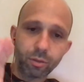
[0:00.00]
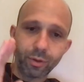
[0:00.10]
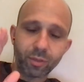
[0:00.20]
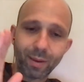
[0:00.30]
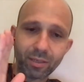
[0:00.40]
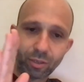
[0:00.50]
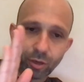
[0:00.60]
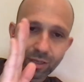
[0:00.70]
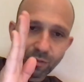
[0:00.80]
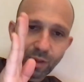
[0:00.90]
So he just basically
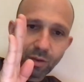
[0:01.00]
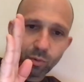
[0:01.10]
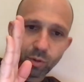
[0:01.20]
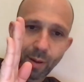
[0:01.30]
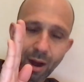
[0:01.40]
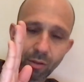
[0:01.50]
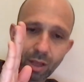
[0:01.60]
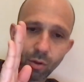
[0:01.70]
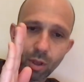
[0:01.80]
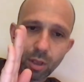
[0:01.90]
took his feet, which are
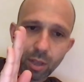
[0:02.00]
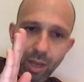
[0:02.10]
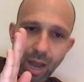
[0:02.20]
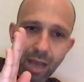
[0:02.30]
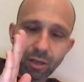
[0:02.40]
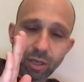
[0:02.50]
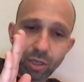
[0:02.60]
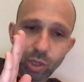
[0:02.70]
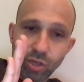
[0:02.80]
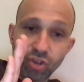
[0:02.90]
parallel.
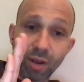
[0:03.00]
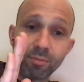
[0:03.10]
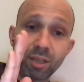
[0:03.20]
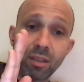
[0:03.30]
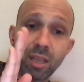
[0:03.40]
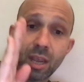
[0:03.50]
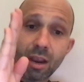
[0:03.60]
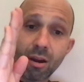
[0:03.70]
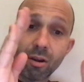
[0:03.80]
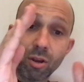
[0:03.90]
He jumps in the
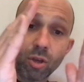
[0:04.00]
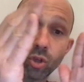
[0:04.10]
air,